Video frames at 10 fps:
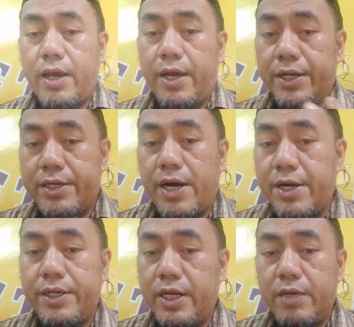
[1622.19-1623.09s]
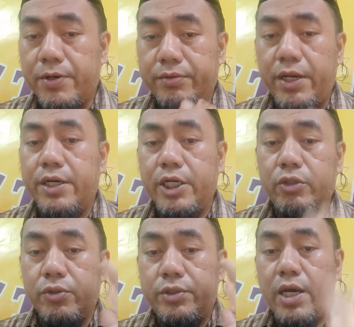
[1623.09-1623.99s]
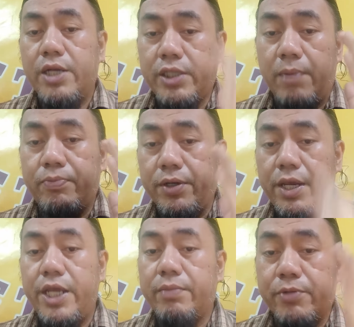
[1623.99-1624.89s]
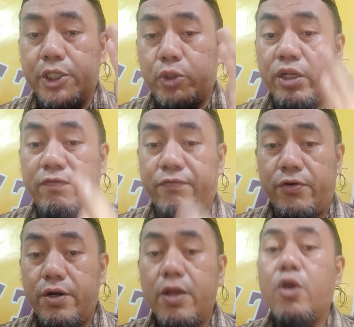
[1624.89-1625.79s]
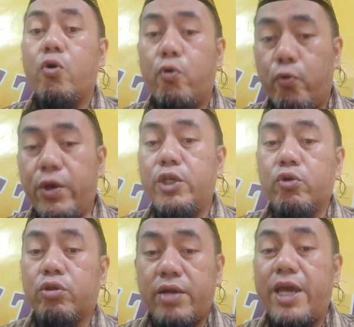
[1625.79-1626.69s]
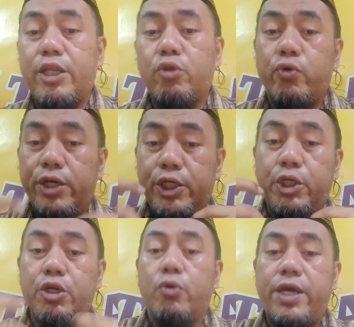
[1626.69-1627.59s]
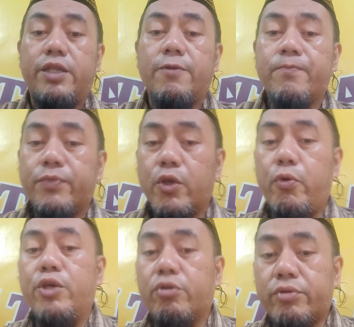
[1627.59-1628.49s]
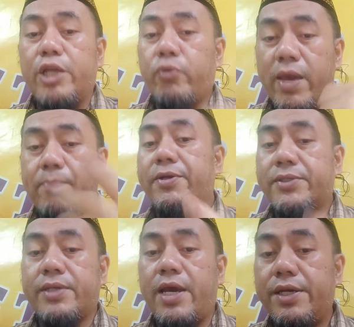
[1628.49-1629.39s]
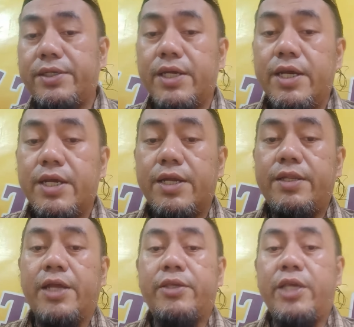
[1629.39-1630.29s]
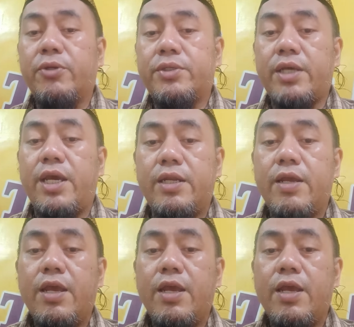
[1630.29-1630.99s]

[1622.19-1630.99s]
regarding pertaining to John chapter 8, verse 24, when you try to insinuate, when you try to emphasize that Jesus said,